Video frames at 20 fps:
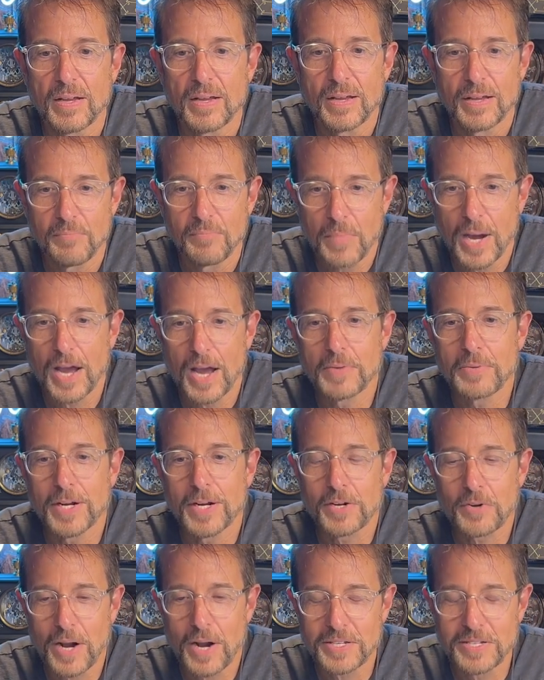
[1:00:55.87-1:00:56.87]
My husband
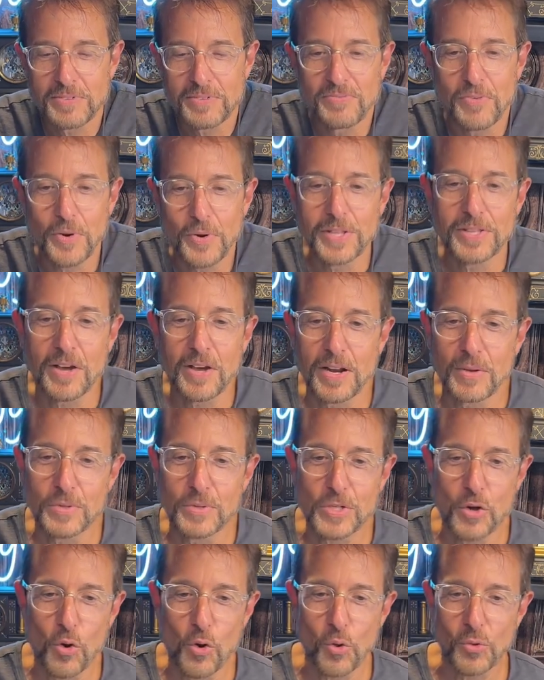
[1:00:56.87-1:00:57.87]
Christ at 40 thought he was
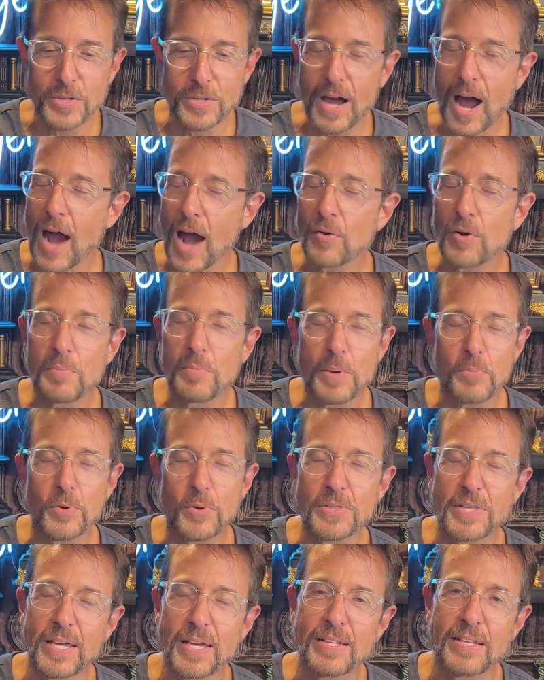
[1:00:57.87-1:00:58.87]
old. I remember
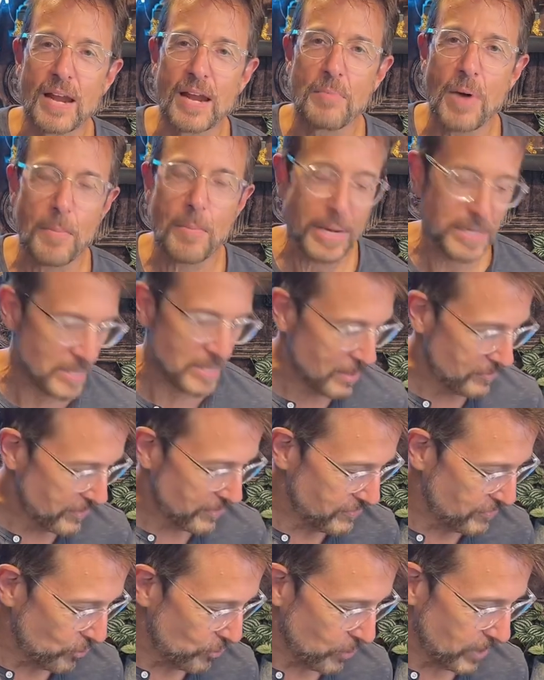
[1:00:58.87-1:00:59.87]
thinking that about myself at
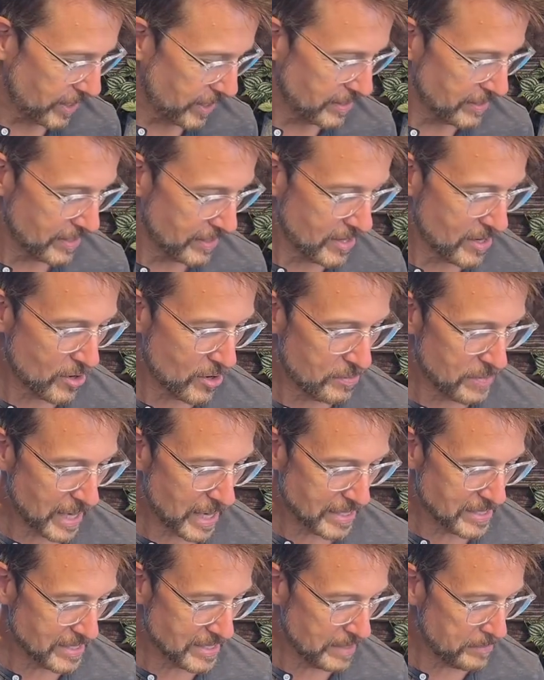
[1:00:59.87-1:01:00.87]
40, but I
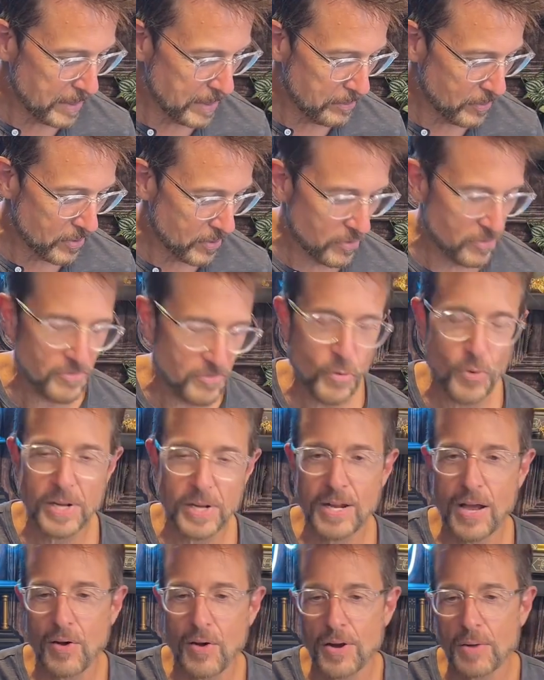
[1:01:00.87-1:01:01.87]
see people that are 40
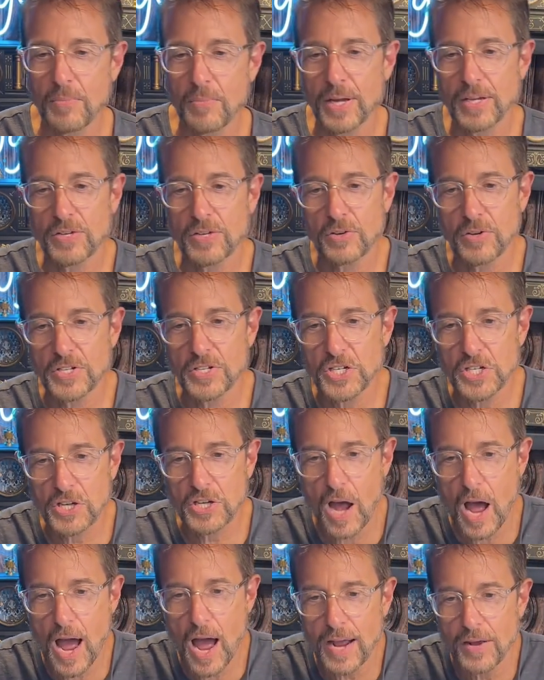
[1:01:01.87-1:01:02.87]
now and I'm like, you're a
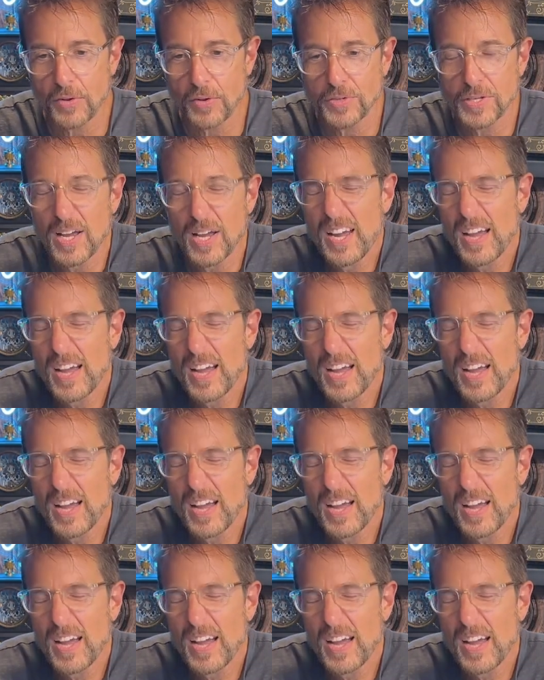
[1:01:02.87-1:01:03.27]
child.